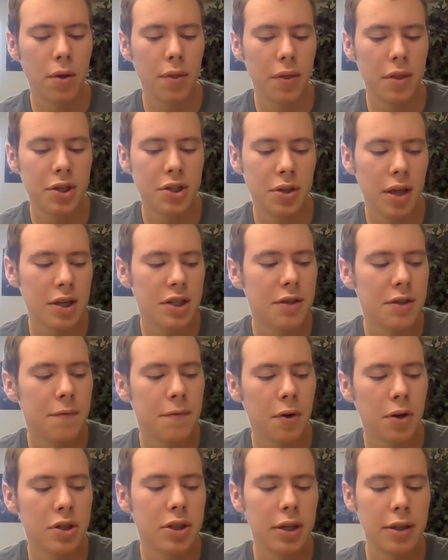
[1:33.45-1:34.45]
that's the
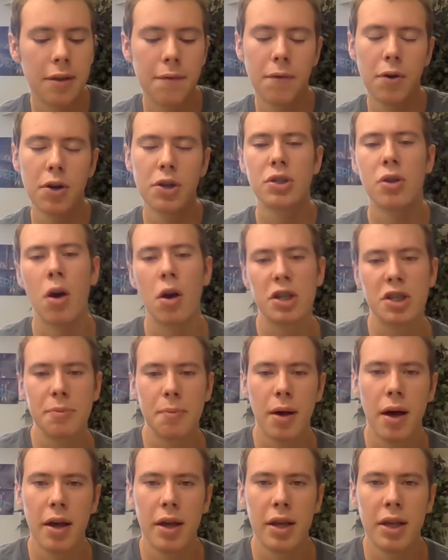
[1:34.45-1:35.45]
first thing the verse talks
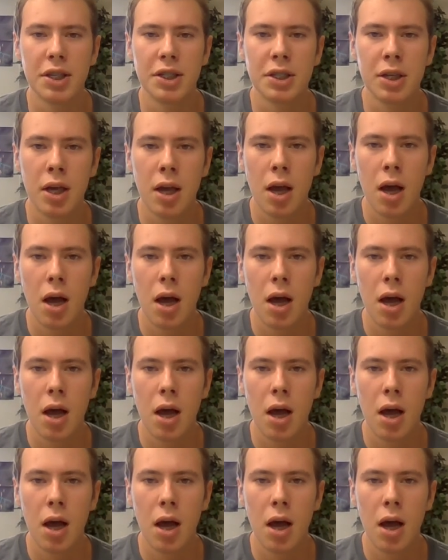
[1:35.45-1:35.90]
about is